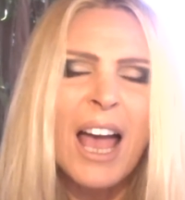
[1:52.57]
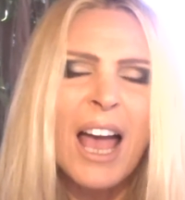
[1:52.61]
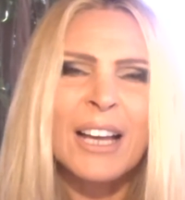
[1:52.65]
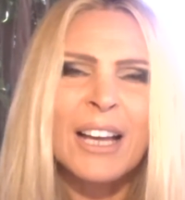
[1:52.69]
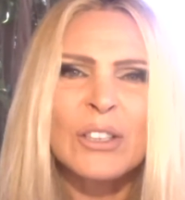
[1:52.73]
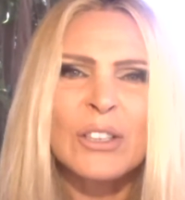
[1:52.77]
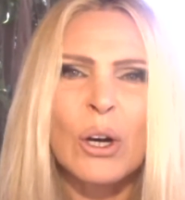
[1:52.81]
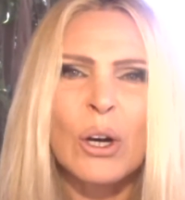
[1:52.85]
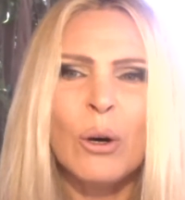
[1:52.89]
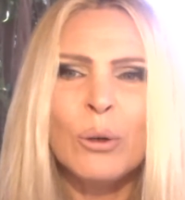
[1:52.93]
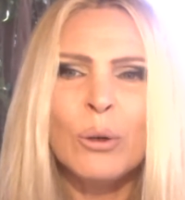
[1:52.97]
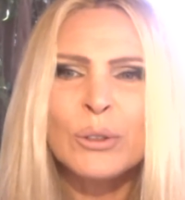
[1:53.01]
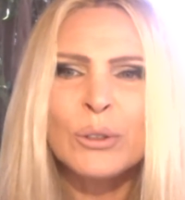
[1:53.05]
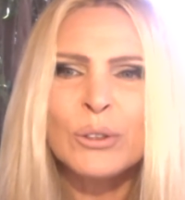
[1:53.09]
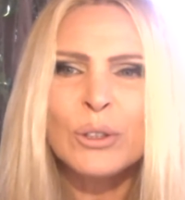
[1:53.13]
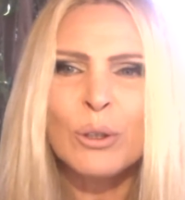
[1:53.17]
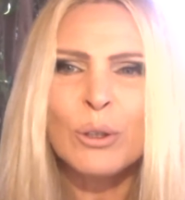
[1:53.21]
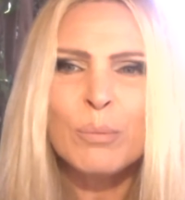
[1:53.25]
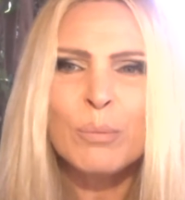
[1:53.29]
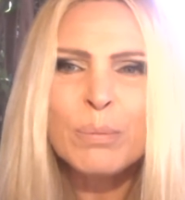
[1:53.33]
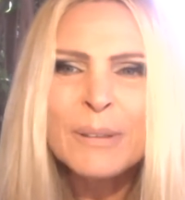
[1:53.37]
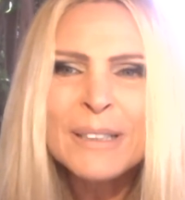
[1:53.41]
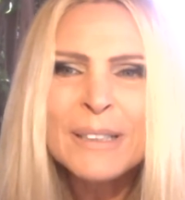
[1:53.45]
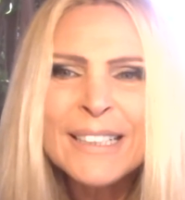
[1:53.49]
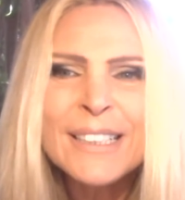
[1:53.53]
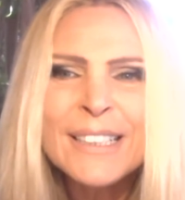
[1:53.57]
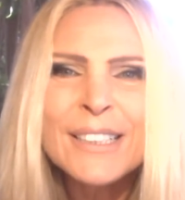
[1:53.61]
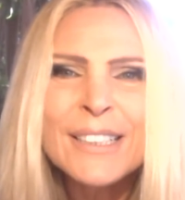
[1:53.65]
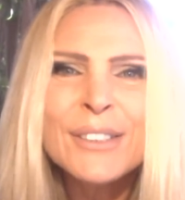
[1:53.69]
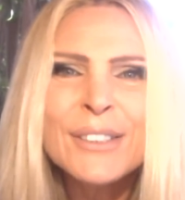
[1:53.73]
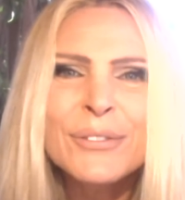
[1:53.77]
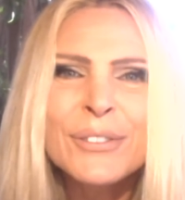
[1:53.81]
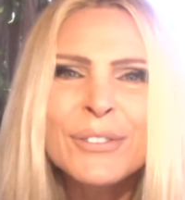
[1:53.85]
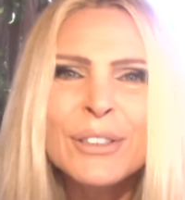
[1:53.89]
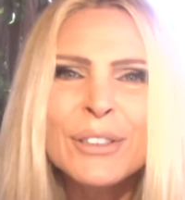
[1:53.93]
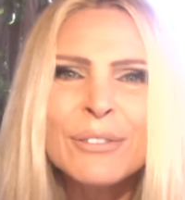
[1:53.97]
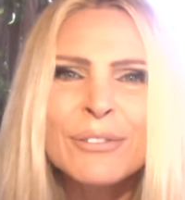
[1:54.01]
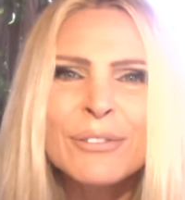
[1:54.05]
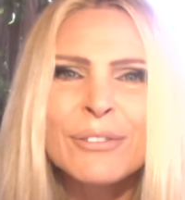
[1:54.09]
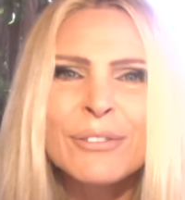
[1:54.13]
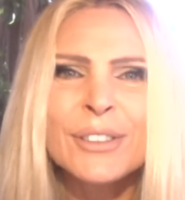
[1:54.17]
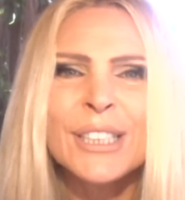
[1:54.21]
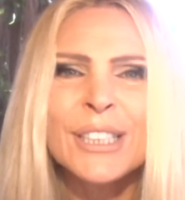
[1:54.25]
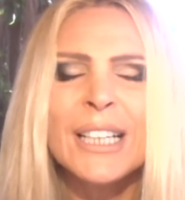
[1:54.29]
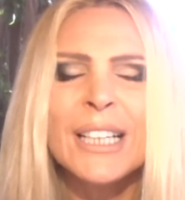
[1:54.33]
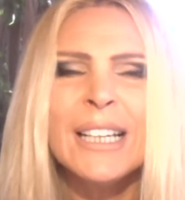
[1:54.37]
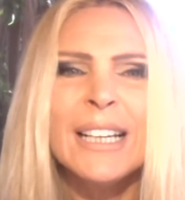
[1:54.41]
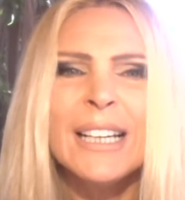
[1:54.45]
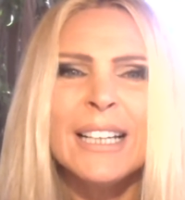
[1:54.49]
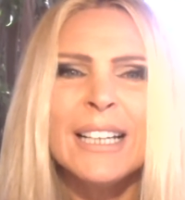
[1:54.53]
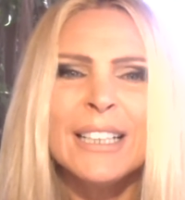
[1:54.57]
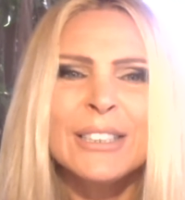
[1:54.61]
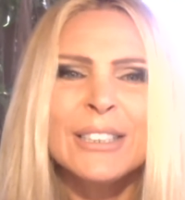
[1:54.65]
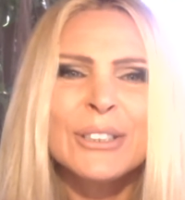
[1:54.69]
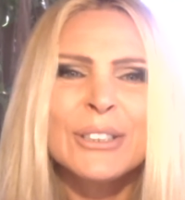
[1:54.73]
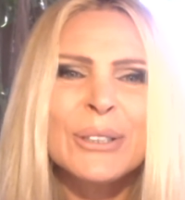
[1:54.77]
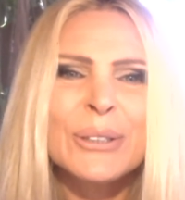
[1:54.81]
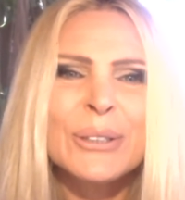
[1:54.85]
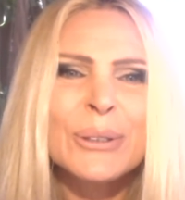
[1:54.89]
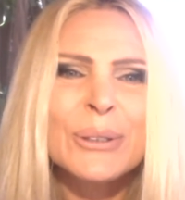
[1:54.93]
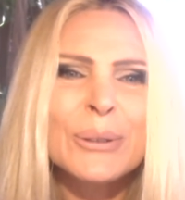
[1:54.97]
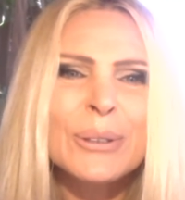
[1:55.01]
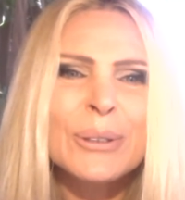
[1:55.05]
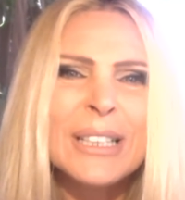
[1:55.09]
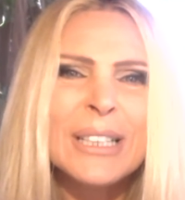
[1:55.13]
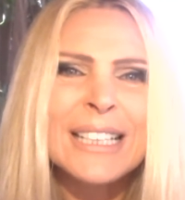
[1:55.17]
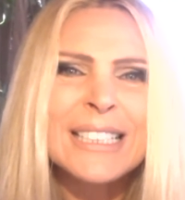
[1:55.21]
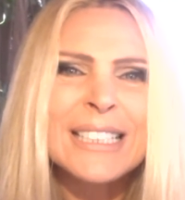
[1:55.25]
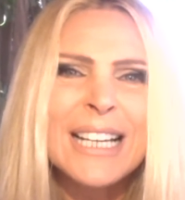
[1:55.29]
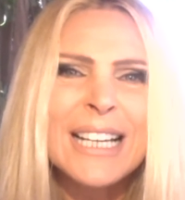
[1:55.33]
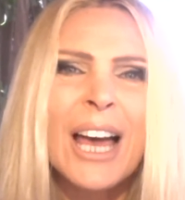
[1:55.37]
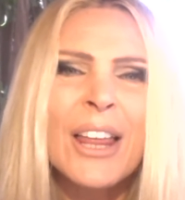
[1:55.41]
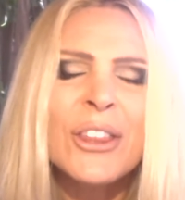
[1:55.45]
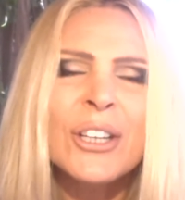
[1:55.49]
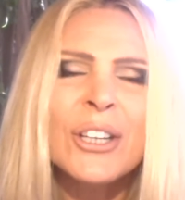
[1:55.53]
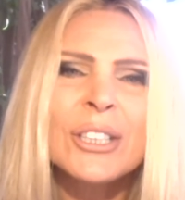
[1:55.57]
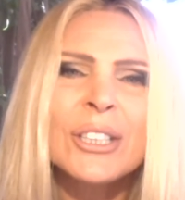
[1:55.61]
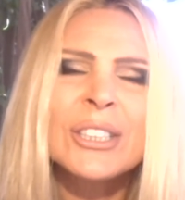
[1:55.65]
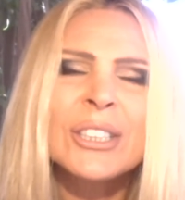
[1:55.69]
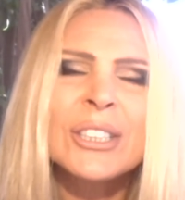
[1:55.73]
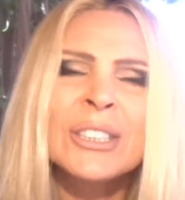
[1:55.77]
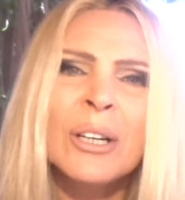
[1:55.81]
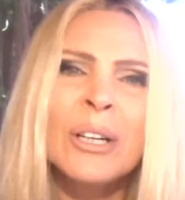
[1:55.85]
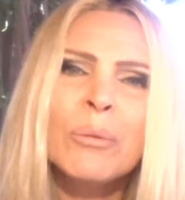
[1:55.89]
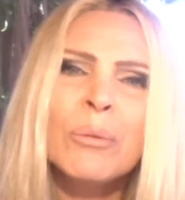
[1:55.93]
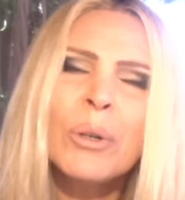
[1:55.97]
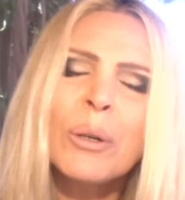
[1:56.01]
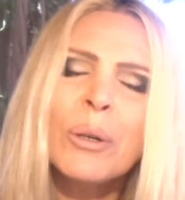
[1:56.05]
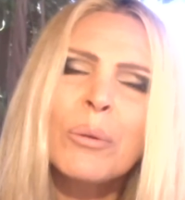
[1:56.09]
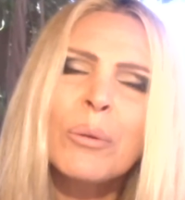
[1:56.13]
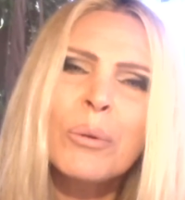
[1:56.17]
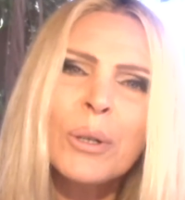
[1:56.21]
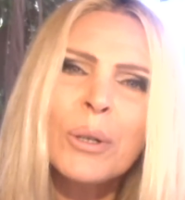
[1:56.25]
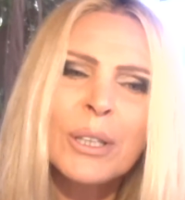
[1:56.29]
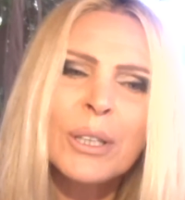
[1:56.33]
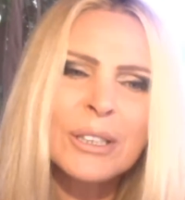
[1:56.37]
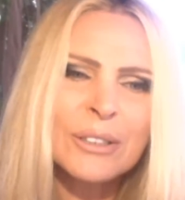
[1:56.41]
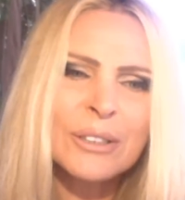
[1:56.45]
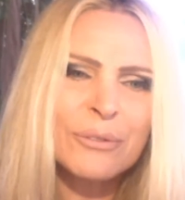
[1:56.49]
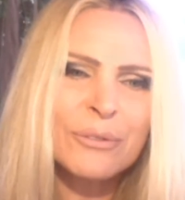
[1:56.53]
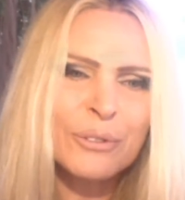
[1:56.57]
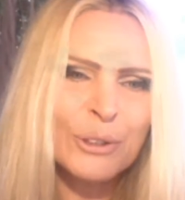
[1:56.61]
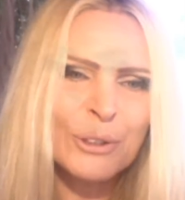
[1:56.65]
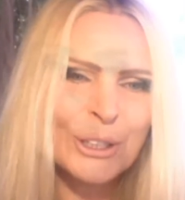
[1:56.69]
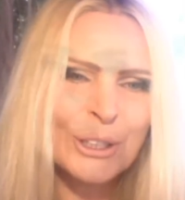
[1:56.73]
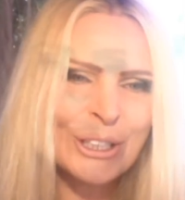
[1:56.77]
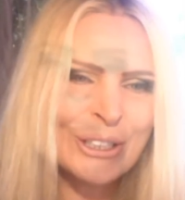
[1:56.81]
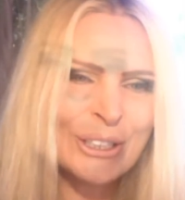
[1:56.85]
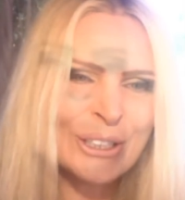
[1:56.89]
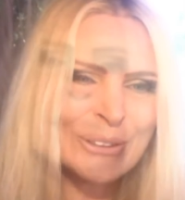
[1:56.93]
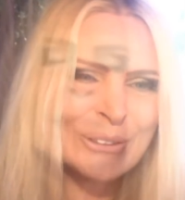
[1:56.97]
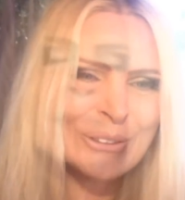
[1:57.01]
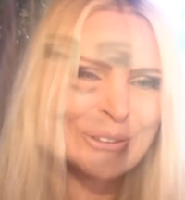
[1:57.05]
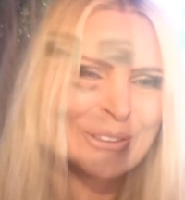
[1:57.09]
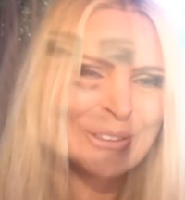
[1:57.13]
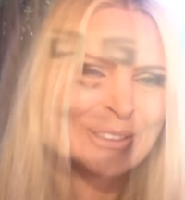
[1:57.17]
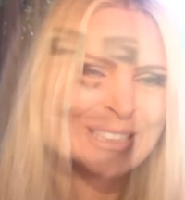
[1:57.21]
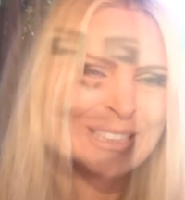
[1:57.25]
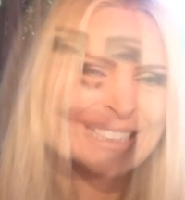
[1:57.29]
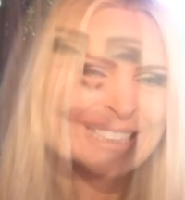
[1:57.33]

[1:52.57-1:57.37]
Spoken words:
And also, please feel free to let others know what works for you.